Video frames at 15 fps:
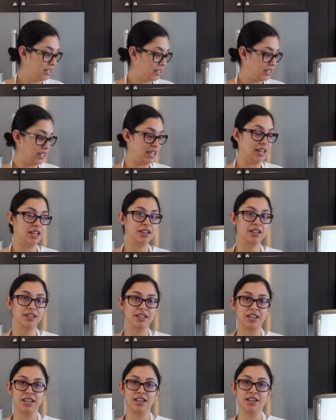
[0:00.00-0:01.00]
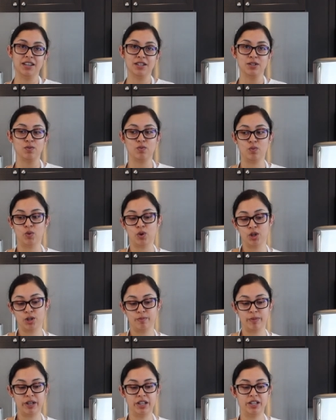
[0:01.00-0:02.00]
Again, the key is
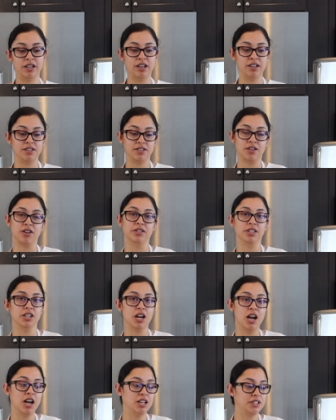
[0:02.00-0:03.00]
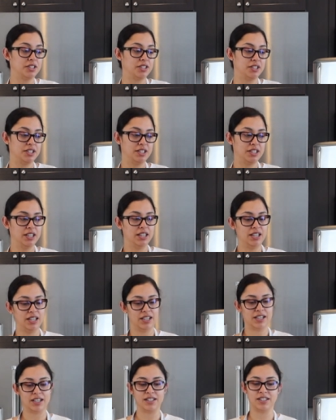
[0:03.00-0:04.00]
warm, not scalding hot,
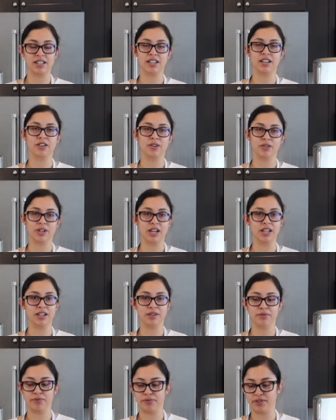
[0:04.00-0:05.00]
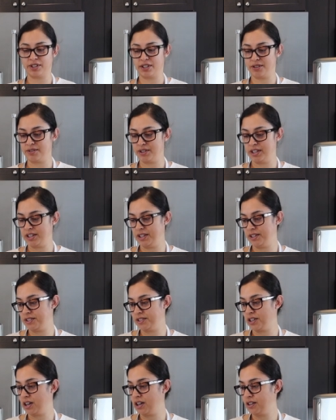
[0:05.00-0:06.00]
because then it'll kind of kill that
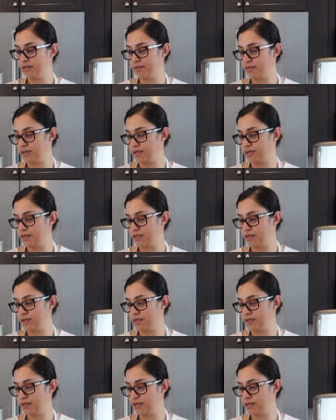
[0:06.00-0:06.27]
yeast off.